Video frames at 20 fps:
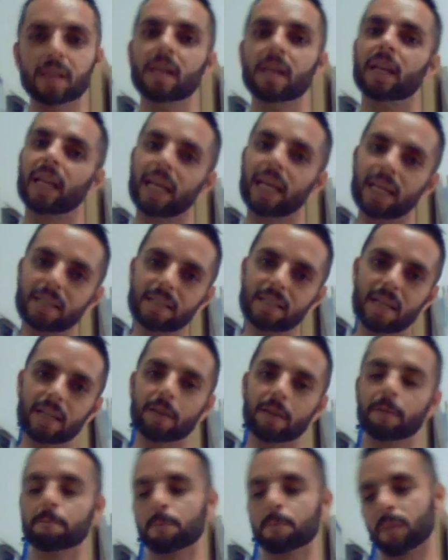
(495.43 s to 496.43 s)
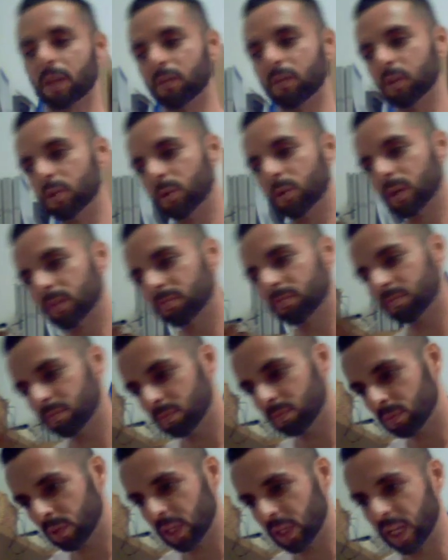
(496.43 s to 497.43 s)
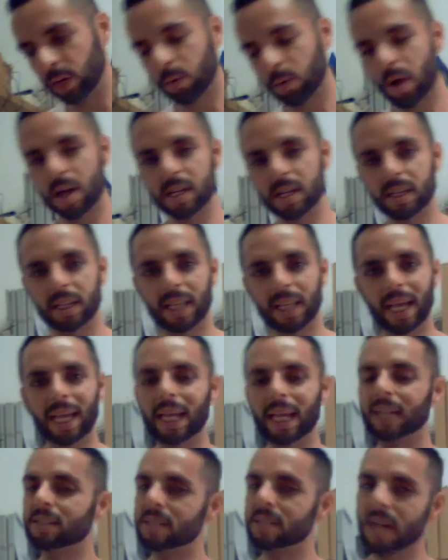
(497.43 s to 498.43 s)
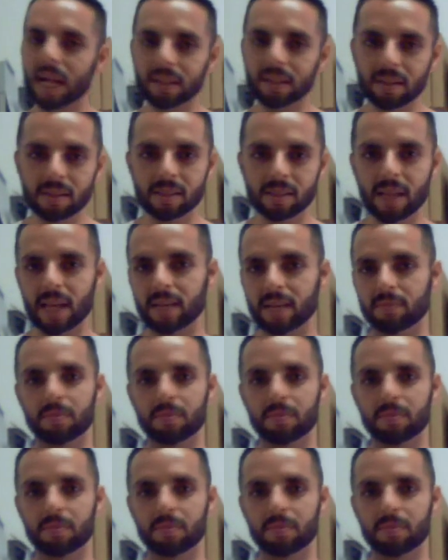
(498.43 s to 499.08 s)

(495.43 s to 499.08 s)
Like I said, if you do it later on in the day, it's not the same.